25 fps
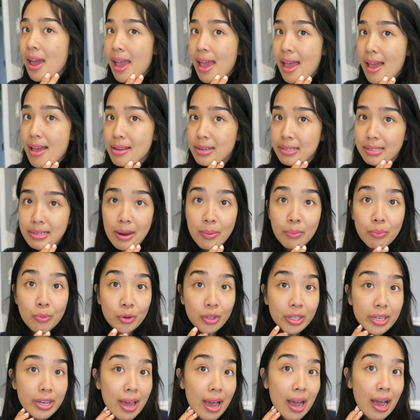And I'm
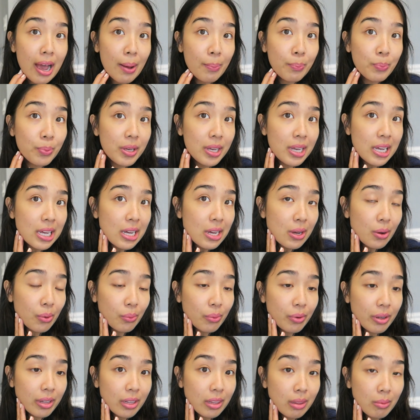really happy
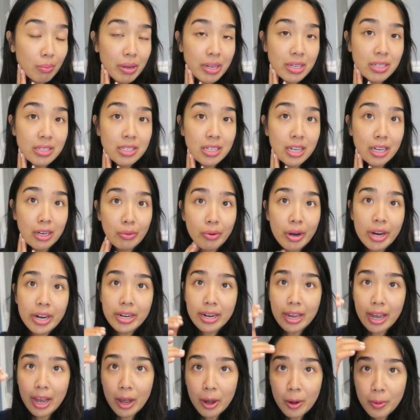with my skin
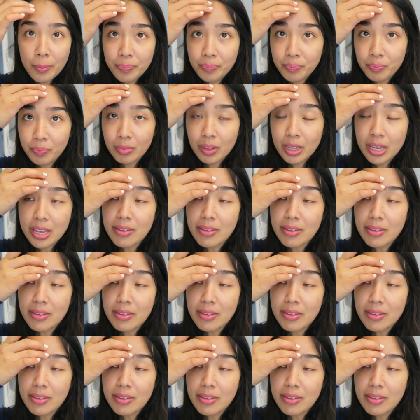right now.